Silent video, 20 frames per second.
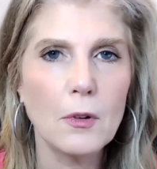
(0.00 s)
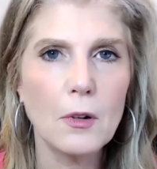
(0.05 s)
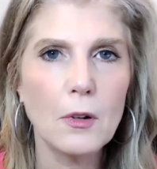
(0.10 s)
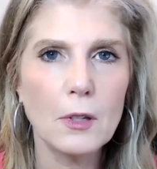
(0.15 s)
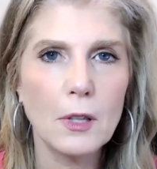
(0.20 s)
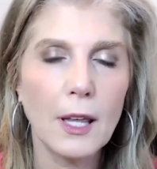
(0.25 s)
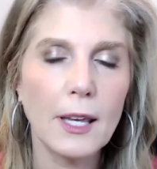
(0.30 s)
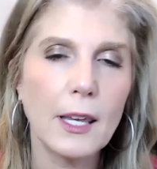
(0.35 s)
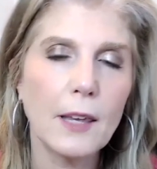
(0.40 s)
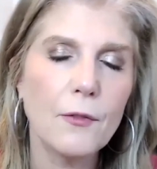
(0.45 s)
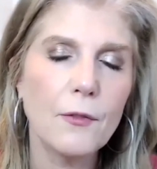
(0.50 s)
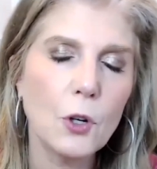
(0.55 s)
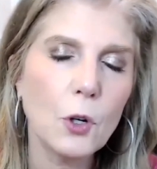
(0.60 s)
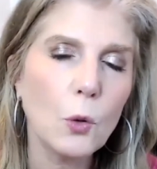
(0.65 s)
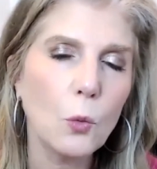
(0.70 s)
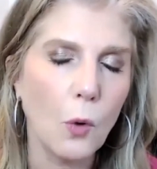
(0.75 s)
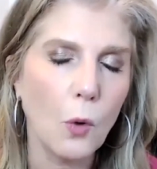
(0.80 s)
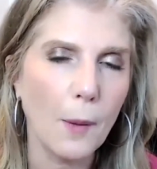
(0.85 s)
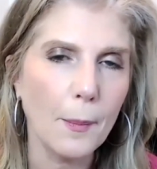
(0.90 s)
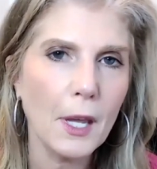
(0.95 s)
like, if you're a
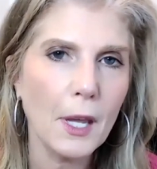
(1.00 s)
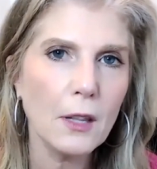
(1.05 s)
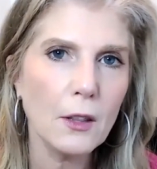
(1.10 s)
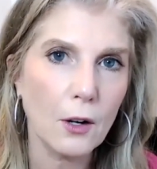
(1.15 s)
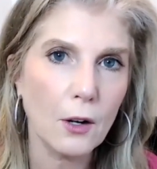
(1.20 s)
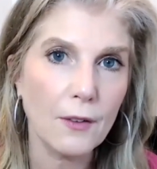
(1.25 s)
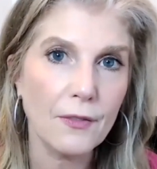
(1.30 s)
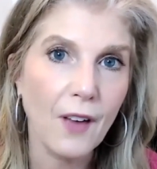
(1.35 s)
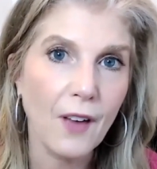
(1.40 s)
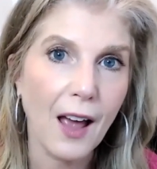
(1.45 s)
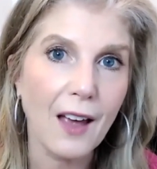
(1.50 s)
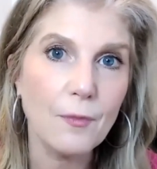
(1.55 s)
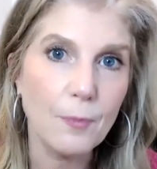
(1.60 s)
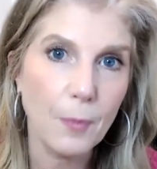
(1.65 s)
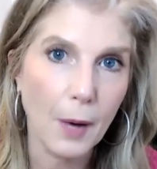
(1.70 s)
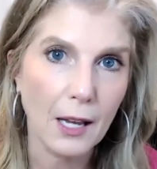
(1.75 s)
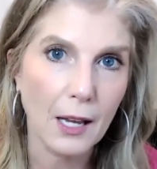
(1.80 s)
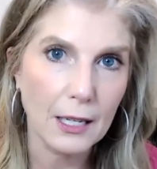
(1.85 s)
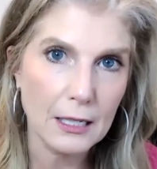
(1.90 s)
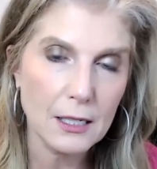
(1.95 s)
woman, there are 5
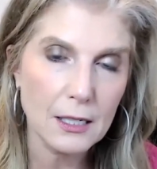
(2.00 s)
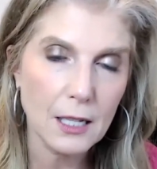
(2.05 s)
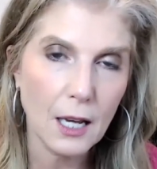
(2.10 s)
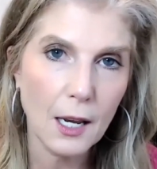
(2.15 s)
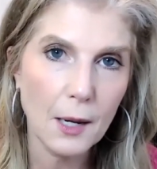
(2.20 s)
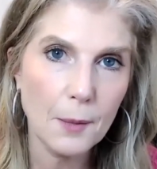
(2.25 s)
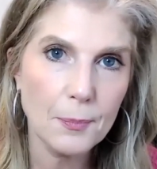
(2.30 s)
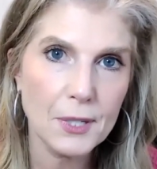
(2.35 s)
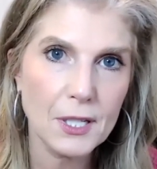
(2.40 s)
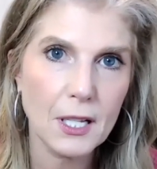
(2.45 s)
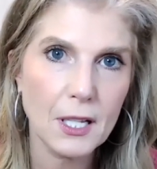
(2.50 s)
body types,